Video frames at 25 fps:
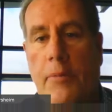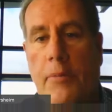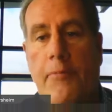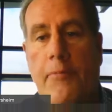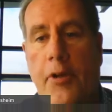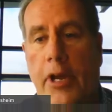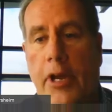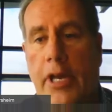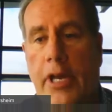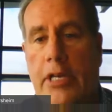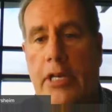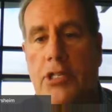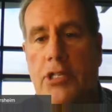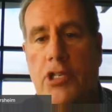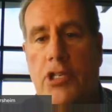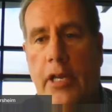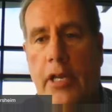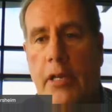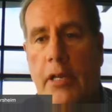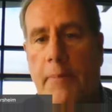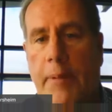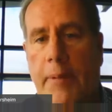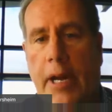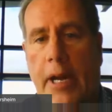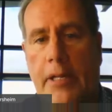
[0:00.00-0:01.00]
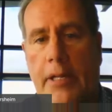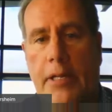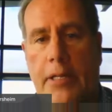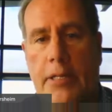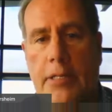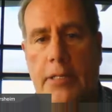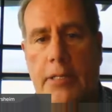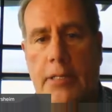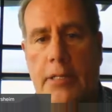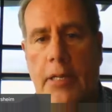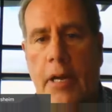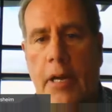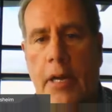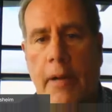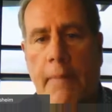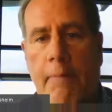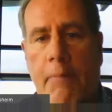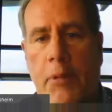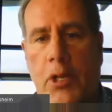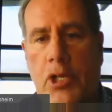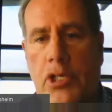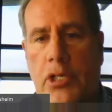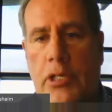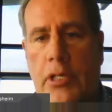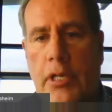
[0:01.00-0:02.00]
It's my pleasure. I'm very excited
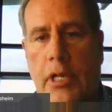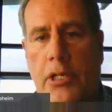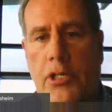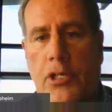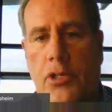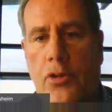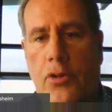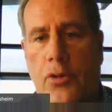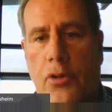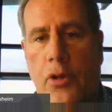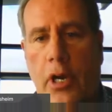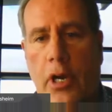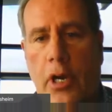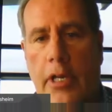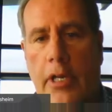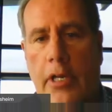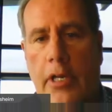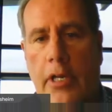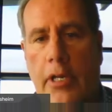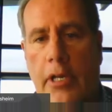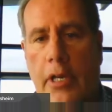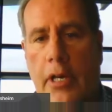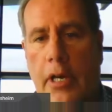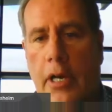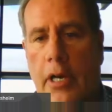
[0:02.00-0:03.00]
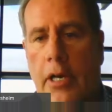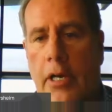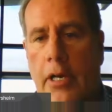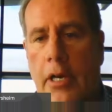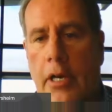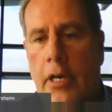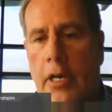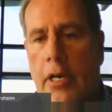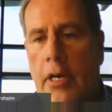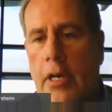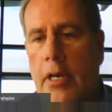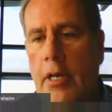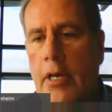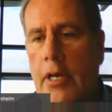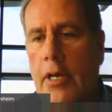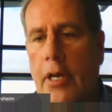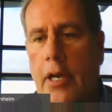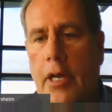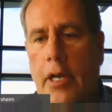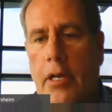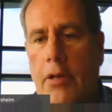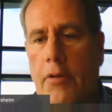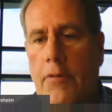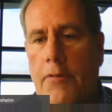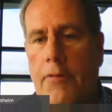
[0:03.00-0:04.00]
about this mission that you're on, and
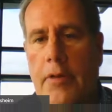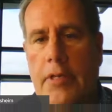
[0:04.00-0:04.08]
uh,